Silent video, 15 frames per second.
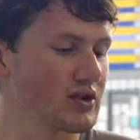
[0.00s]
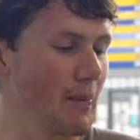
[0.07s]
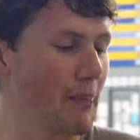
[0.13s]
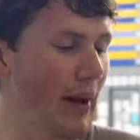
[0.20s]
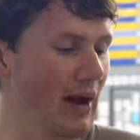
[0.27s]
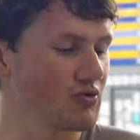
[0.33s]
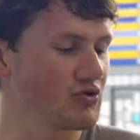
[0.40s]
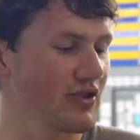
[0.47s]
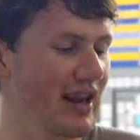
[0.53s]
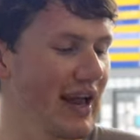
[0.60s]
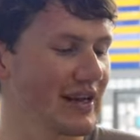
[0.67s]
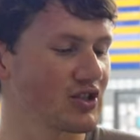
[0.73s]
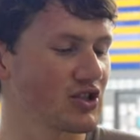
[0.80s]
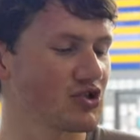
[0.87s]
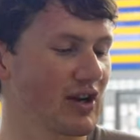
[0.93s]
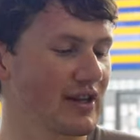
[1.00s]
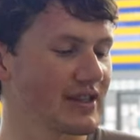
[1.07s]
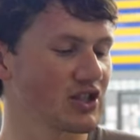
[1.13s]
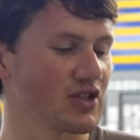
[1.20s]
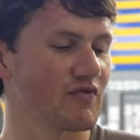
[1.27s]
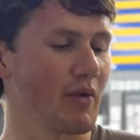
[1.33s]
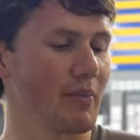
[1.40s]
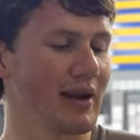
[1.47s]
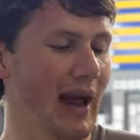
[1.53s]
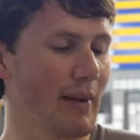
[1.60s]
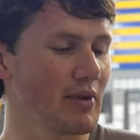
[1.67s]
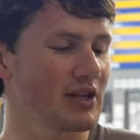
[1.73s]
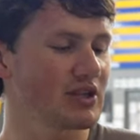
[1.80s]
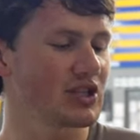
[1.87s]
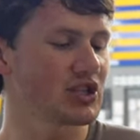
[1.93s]
the boundary layer to transition from
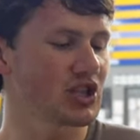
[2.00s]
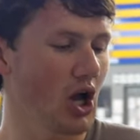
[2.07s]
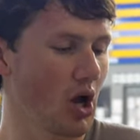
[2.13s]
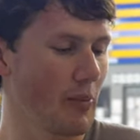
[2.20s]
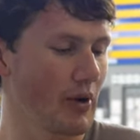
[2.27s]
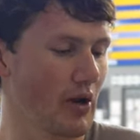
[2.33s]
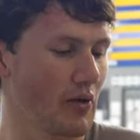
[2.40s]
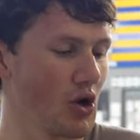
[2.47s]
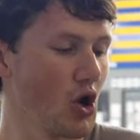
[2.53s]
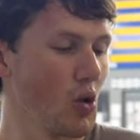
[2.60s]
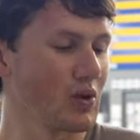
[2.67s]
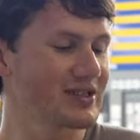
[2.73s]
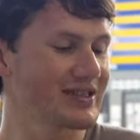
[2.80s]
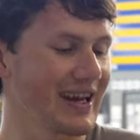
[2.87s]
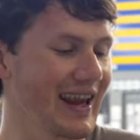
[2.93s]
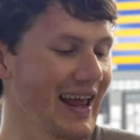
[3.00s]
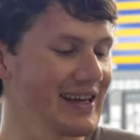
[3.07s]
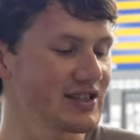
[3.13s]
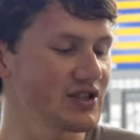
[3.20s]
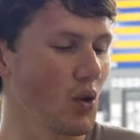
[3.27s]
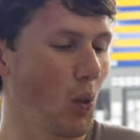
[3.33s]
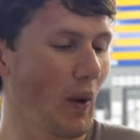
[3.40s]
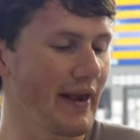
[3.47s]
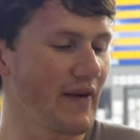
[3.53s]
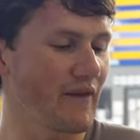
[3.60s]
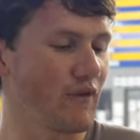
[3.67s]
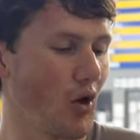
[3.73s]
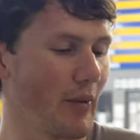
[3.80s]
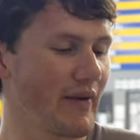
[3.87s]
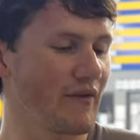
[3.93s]
laminar to turbulent, which delays the wake
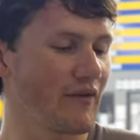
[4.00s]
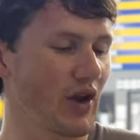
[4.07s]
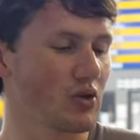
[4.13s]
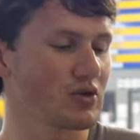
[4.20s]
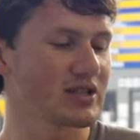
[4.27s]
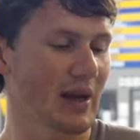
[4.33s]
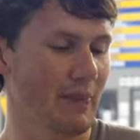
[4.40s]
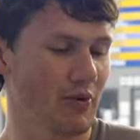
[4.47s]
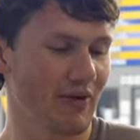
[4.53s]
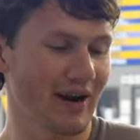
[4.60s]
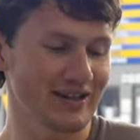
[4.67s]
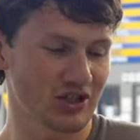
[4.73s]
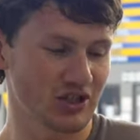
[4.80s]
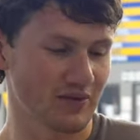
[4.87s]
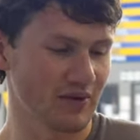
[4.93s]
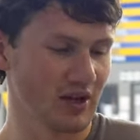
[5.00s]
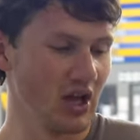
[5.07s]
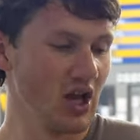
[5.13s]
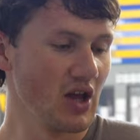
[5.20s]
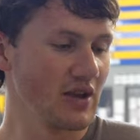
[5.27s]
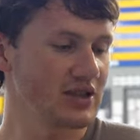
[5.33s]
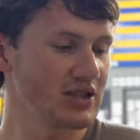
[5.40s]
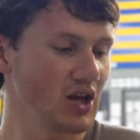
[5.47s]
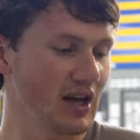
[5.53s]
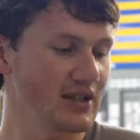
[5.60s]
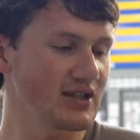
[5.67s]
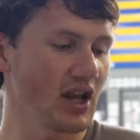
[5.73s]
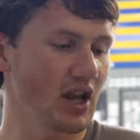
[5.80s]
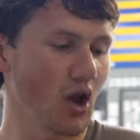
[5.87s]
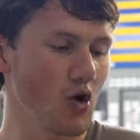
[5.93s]
form and flow separation. The size
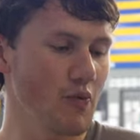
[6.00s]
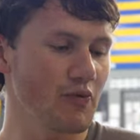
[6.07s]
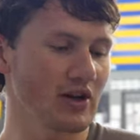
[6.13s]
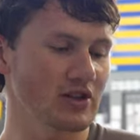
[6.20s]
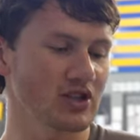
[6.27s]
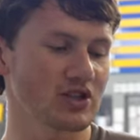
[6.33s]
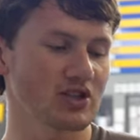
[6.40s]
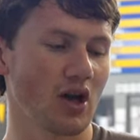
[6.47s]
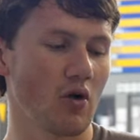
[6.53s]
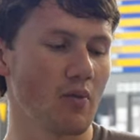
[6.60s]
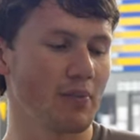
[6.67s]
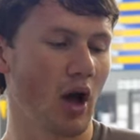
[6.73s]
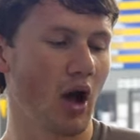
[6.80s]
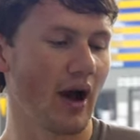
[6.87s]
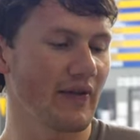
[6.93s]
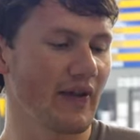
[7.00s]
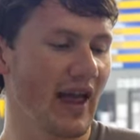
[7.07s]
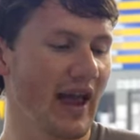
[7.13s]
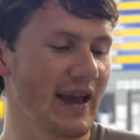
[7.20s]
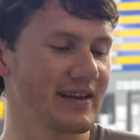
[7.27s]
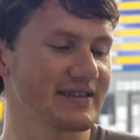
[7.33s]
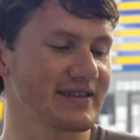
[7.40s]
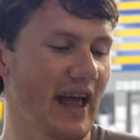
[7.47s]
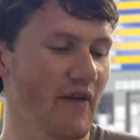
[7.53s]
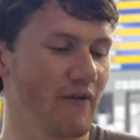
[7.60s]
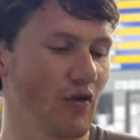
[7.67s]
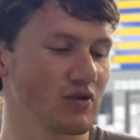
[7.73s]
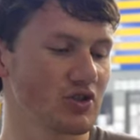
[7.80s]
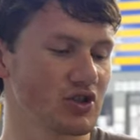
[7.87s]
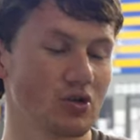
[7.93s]
of the low pressure zone behind the head is
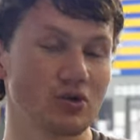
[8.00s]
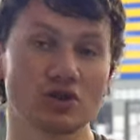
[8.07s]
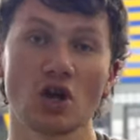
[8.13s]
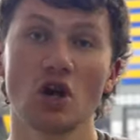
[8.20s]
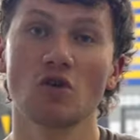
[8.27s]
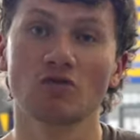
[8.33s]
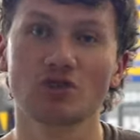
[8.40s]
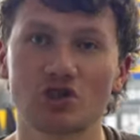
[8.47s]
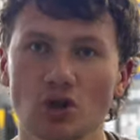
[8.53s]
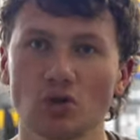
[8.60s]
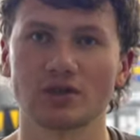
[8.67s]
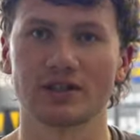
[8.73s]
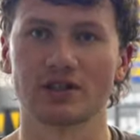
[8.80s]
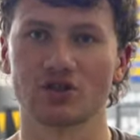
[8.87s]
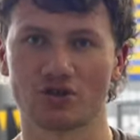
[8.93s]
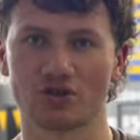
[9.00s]
therefore reduced, reducing